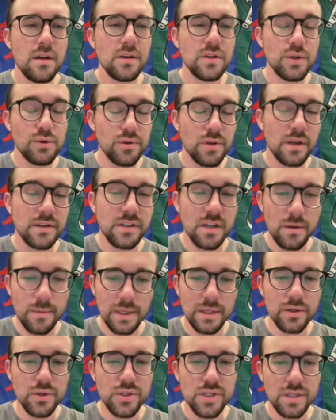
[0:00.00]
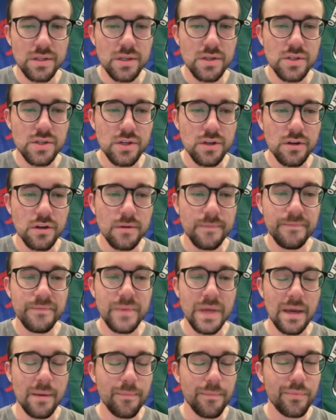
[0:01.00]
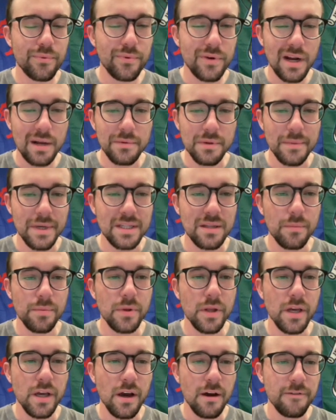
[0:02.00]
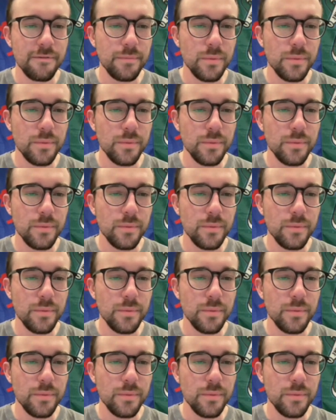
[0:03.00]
Utah's going to be legit this year and probably make the playoff.